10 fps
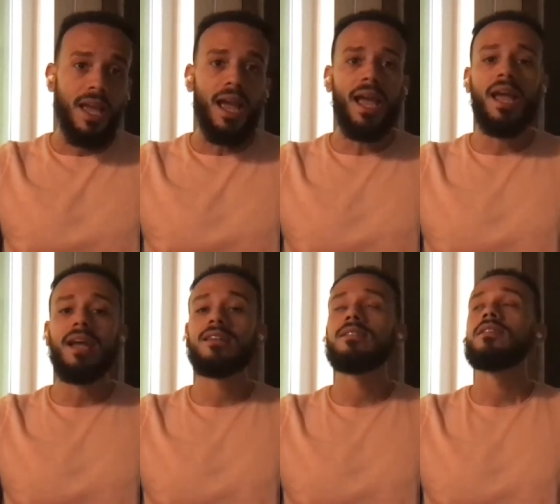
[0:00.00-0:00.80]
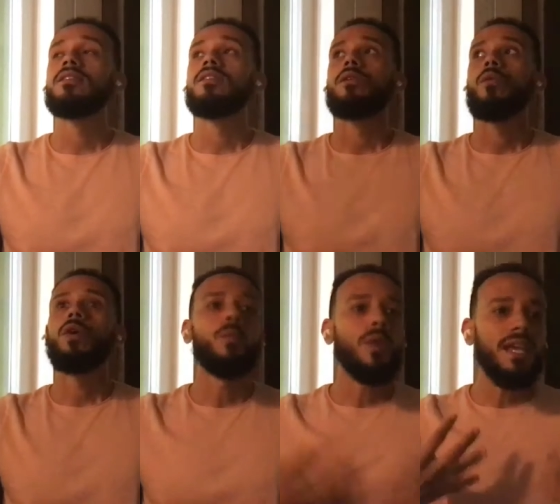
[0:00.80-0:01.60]
And
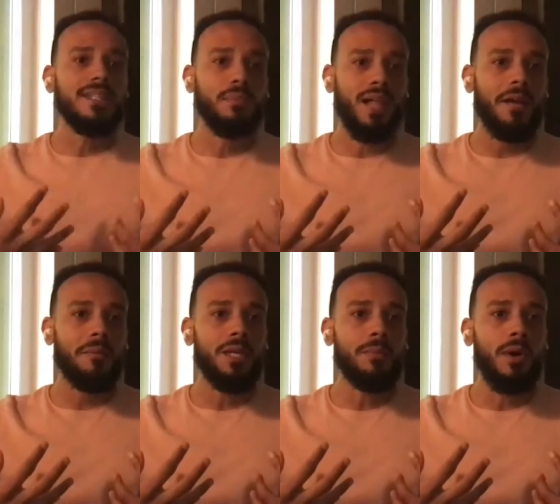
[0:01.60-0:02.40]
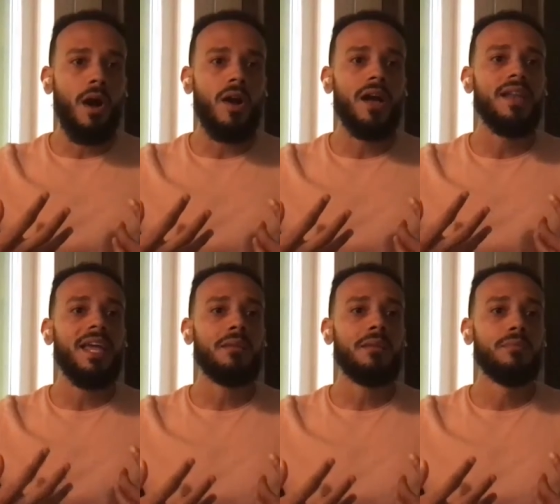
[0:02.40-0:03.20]
when we as Black people are
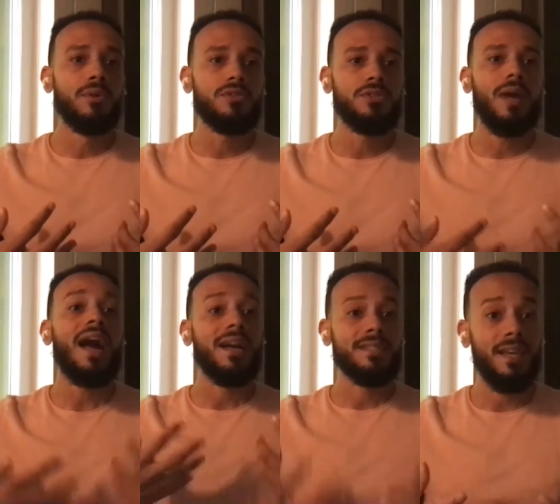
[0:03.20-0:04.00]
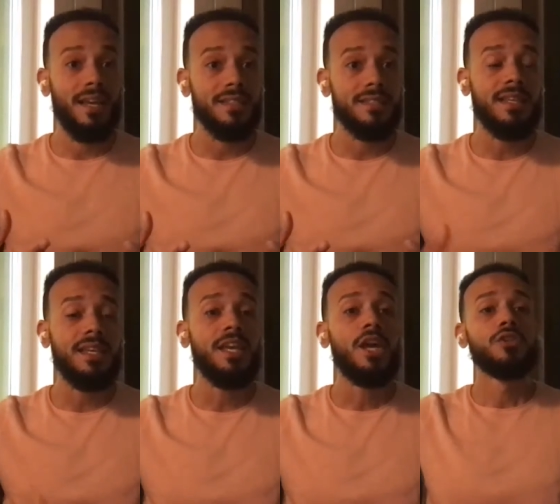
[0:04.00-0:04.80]
unable to access
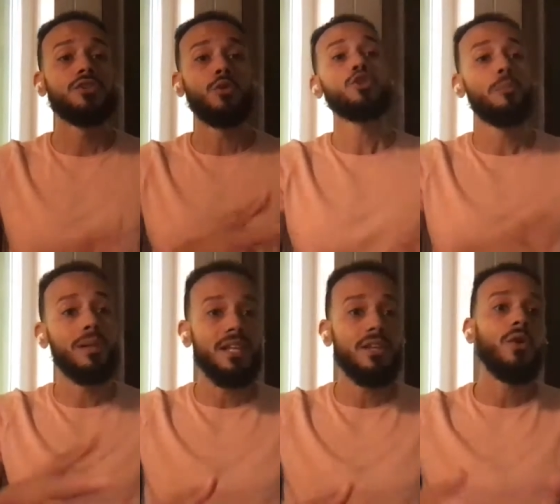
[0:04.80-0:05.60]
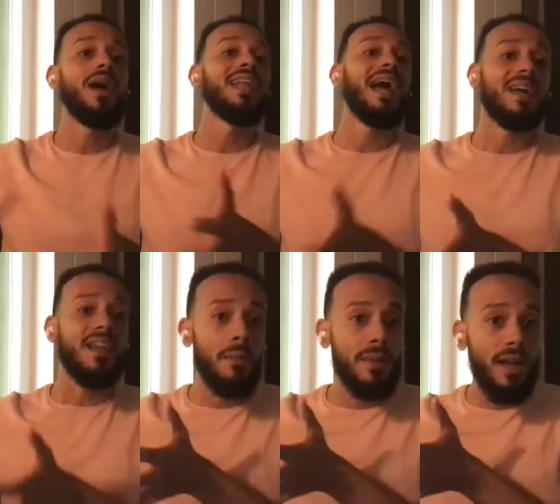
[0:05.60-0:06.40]
the social, political, and
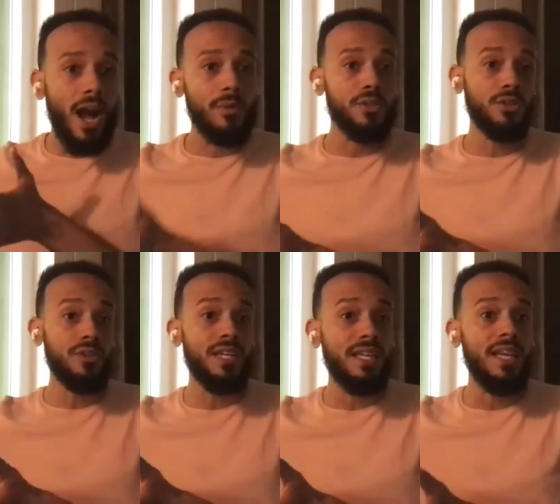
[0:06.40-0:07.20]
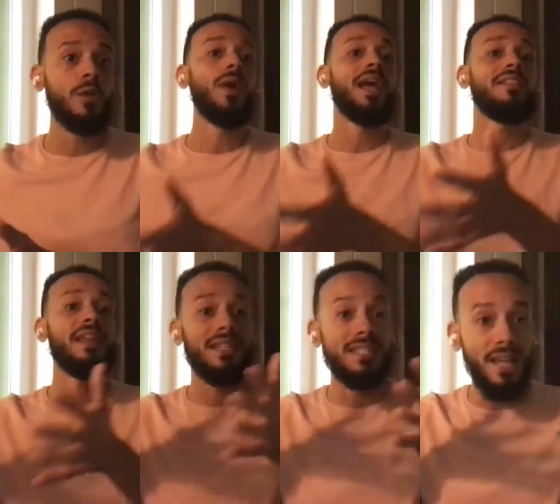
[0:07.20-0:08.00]
economic opportunity in a way that
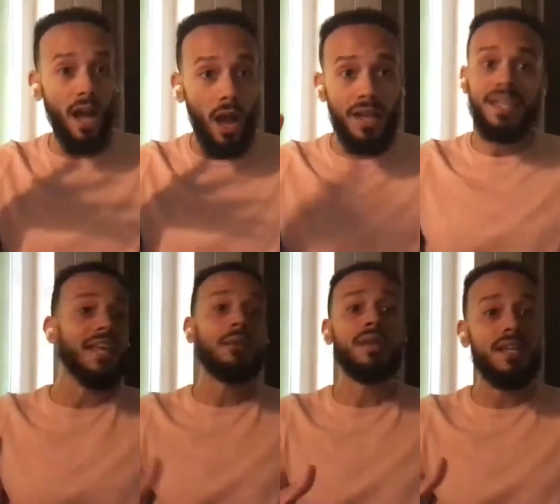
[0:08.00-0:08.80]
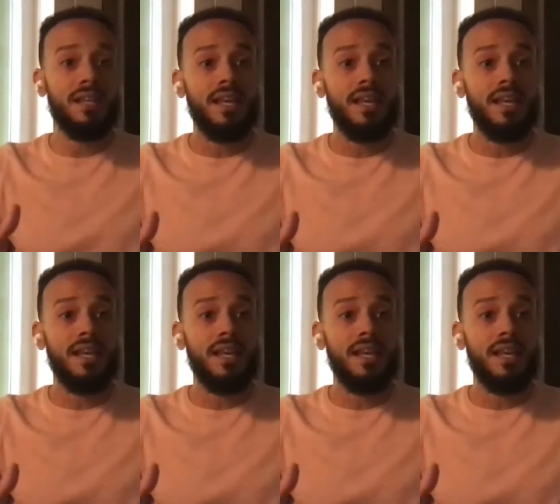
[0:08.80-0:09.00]
it is uninhibited,